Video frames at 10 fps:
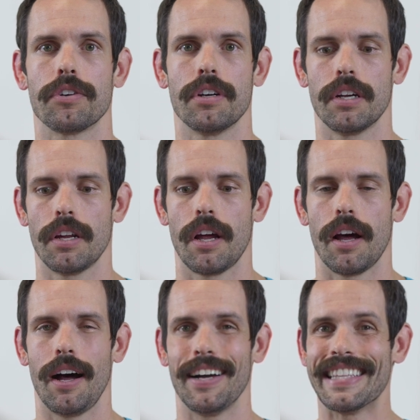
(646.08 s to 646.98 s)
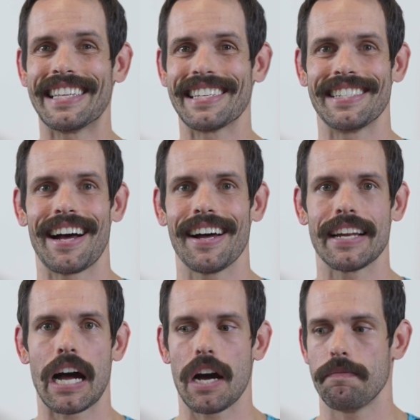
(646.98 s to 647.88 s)
good, and this is
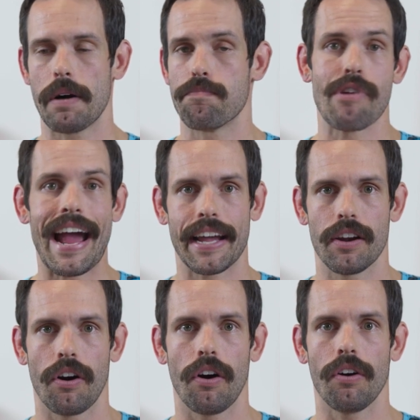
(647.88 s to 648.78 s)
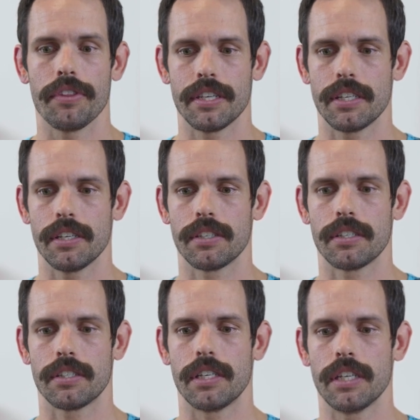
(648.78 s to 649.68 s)
not a brag at all. This
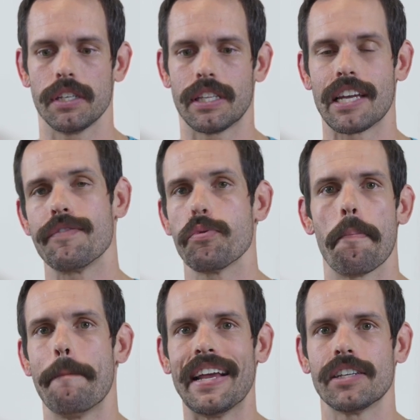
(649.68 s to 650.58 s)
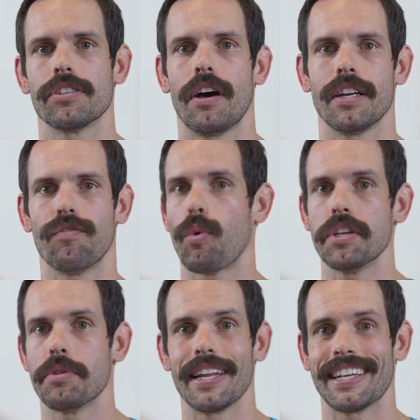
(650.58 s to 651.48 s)
is to give you a baseline of
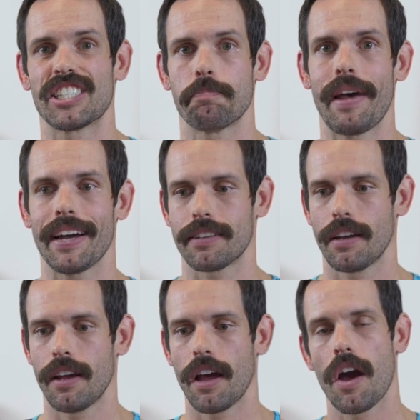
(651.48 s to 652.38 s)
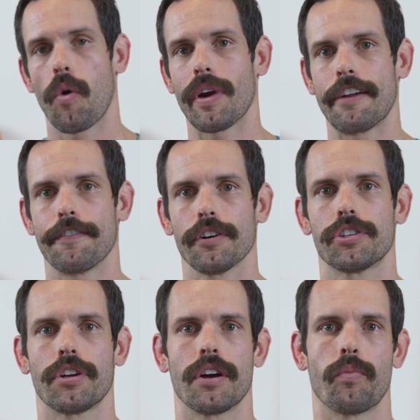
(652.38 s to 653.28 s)
what you can expect. When I first
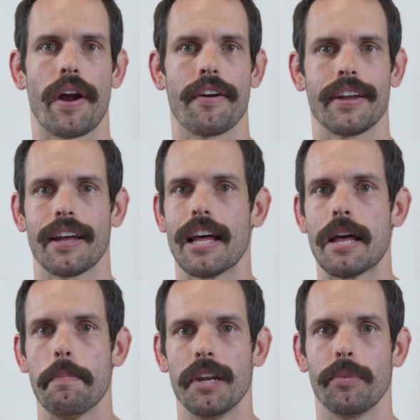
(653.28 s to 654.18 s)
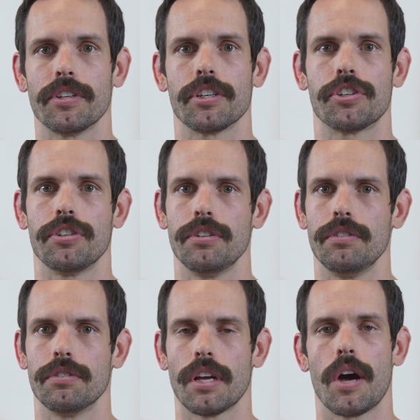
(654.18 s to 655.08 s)
started wearing minimalistic
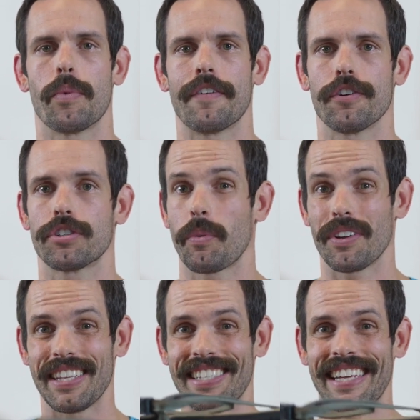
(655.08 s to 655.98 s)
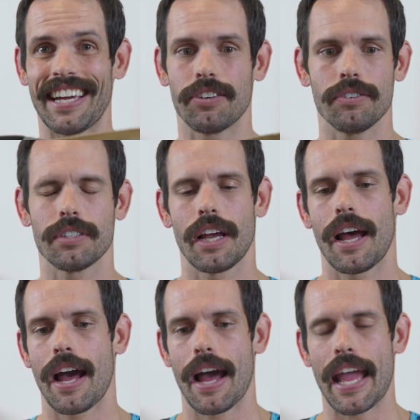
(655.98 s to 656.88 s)
shoes, when I first started wearing these sandals,
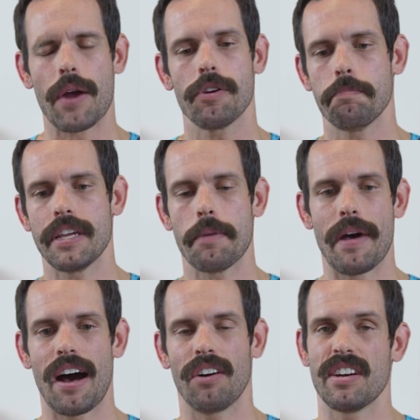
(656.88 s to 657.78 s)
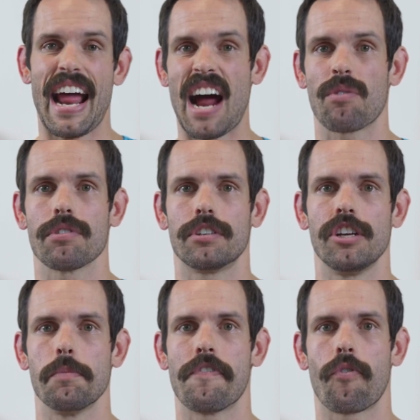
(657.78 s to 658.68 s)
it would be about an hour or
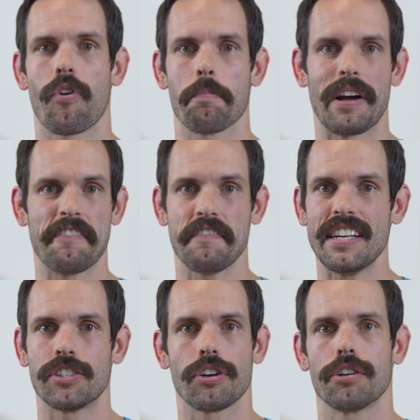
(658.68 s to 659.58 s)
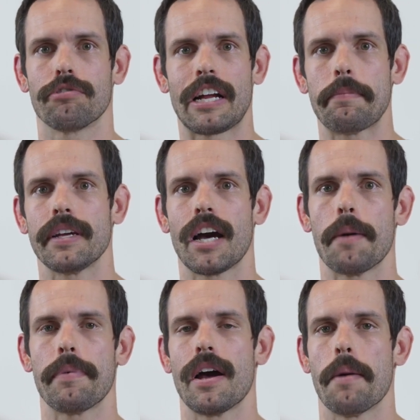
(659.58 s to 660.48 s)
two before my feet started cramping
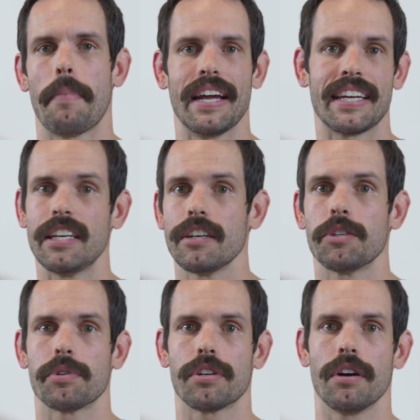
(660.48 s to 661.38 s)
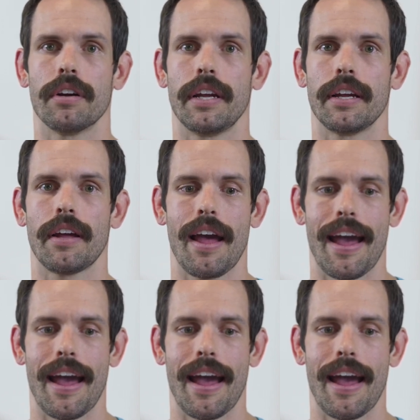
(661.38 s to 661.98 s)
up, my Achilles was hurting,